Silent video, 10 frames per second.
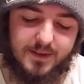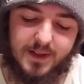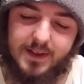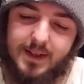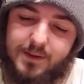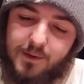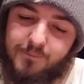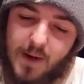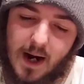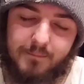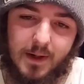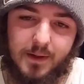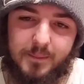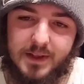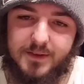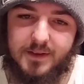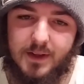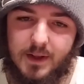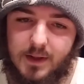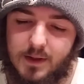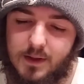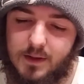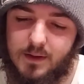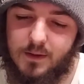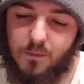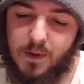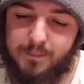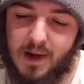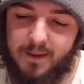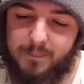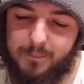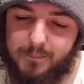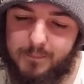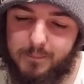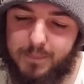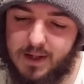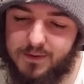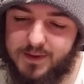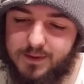that these are 5 elements we may better